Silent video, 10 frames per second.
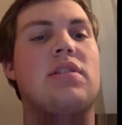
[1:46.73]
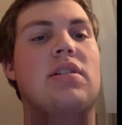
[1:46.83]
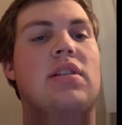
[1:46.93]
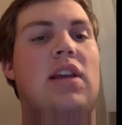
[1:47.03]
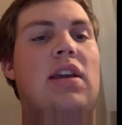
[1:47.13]

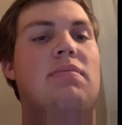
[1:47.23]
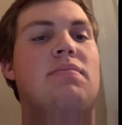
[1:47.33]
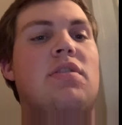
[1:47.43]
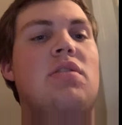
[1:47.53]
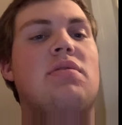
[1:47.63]
they
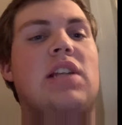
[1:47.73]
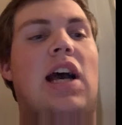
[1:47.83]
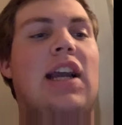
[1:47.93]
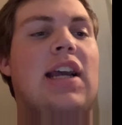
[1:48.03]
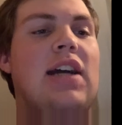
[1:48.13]
use
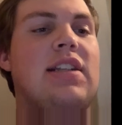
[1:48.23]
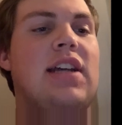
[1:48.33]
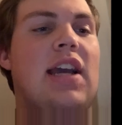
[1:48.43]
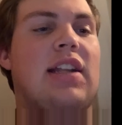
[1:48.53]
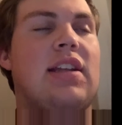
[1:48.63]
eye
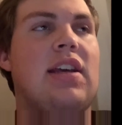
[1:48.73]
contact